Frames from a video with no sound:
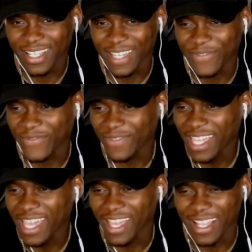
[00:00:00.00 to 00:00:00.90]
If,
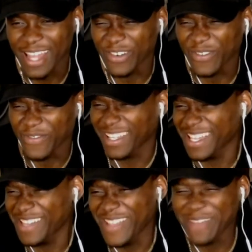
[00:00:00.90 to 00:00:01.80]
yeah, kind of.
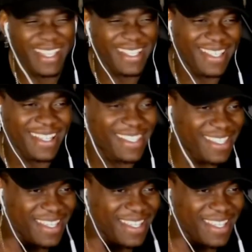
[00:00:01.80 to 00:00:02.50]
If that makes sense.